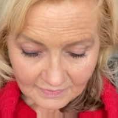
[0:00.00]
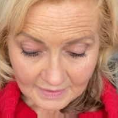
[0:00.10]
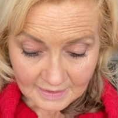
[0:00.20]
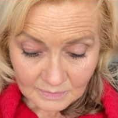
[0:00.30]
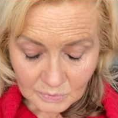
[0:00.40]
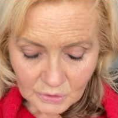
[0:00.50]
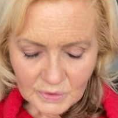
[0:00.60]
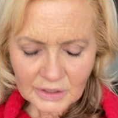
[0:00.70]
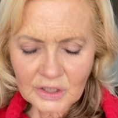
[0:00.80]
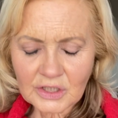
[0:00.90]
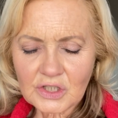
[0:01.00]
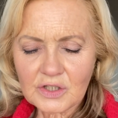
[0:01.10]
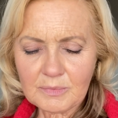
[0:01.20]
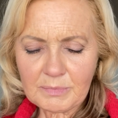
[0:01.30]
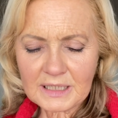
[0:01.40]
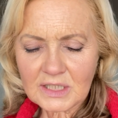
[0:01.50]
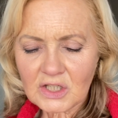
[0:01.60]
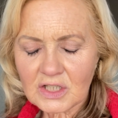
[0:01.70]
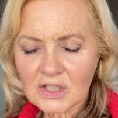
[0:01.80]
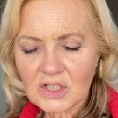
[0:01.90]
Then we're going on to the
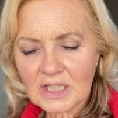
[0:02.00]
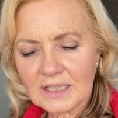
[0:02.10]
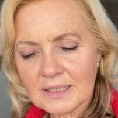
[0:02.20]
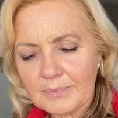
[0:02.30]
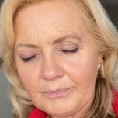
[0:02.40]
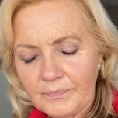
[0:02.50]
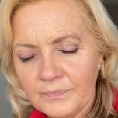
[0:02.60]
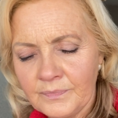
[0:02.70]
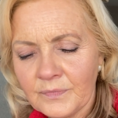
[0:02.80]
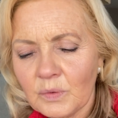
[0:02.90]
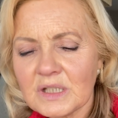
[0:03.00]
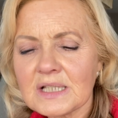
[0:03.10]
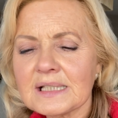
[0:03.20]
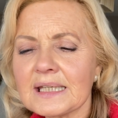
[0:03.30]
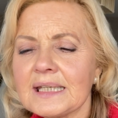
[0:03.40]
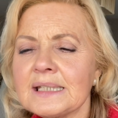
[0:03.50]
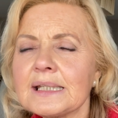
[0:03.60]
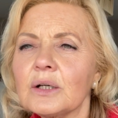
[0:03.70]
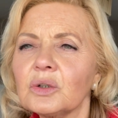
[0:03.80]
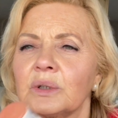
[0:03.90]
peachier shade, which is the Easy
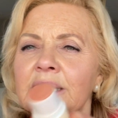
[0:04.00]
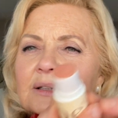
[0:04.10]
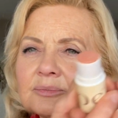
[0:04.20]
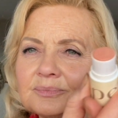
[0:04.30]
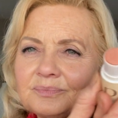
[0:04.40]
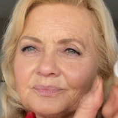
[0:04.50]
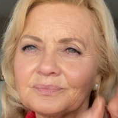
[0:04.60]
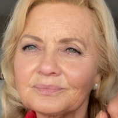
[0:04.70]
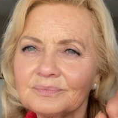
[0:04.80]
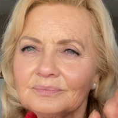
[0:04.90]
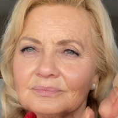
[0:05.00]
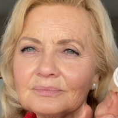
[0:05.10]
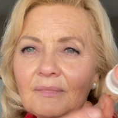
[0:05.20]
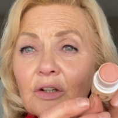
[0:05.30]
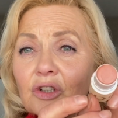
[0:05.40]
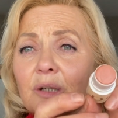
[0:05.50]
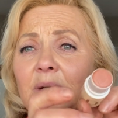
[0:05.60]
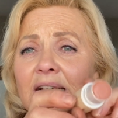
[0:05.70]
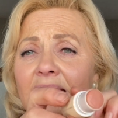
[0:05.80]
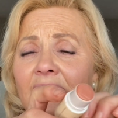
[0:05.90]
Going.
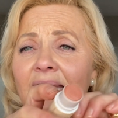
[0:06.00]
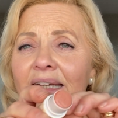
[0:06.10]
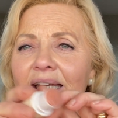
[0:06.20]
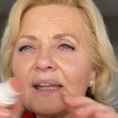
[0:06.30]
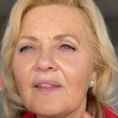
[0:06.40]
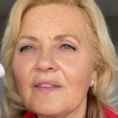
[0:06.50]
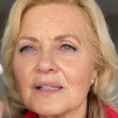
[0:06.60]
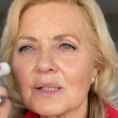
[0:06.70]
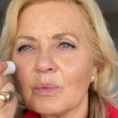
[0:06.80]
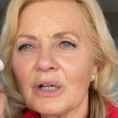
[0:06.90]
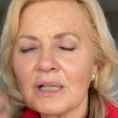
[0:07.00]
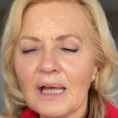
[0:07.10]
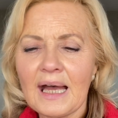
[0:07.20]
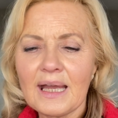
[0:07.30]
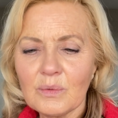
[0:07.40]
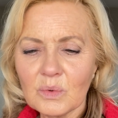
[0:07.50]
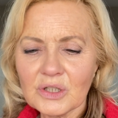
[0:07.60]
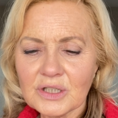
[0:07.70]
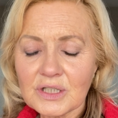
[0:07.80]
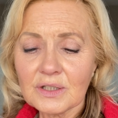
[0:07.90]
Normally this one I
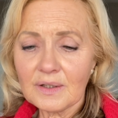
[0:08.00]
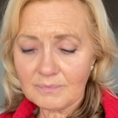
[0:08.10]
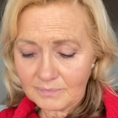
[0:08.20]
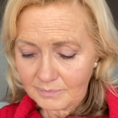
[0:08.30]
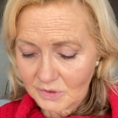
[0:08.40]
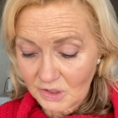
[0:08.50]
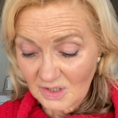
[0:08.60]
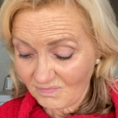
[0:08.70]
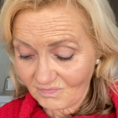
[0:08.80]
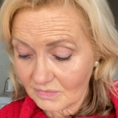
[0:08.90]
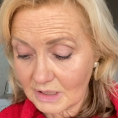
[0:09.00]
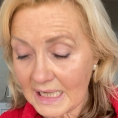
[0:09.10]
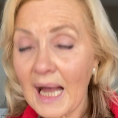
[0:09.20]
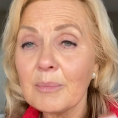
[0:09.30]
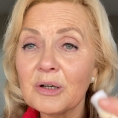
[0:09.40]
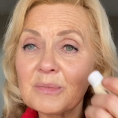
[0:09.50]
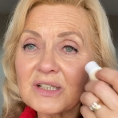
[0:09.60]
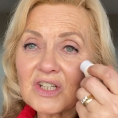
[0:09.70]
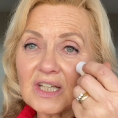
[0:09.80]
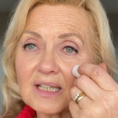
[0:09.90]
would just tap on my
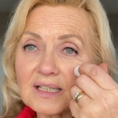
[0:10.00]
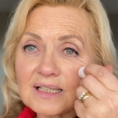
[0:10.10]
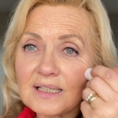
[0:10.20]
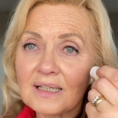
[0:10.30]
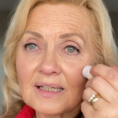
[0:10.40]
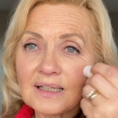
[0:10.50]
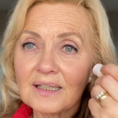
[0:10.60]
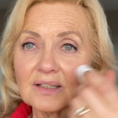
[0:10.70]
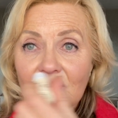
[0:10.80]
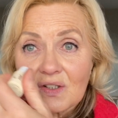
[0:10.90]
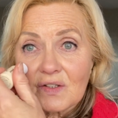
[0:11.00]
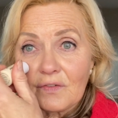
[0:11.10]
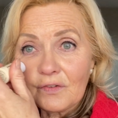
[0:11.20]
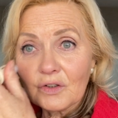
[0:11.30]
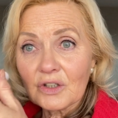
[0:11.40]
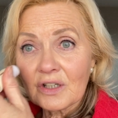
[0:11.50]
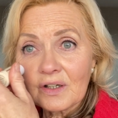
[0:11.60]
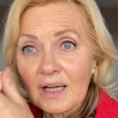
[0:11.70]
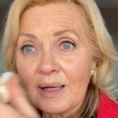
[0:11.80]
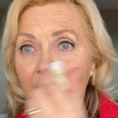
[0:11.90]
cheeks just for
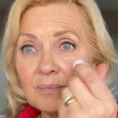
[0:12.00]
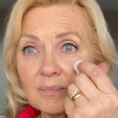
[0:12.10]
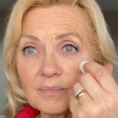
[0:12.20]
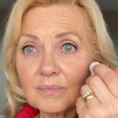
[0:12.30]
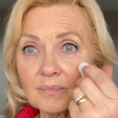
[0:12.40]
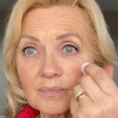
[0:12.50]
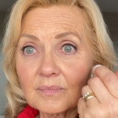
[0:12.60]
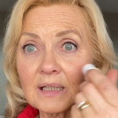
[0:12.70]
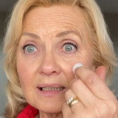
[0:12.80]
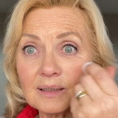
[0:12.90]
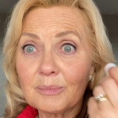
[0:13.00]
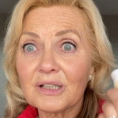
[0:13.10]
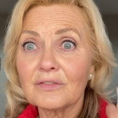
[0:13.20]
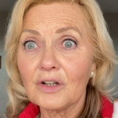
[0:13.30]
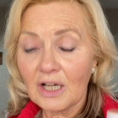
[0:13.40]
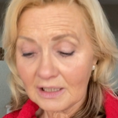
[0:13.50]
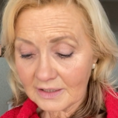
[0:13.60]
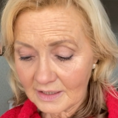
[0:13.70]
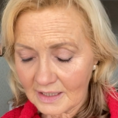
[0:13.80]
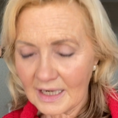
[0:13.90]
a little bit of color,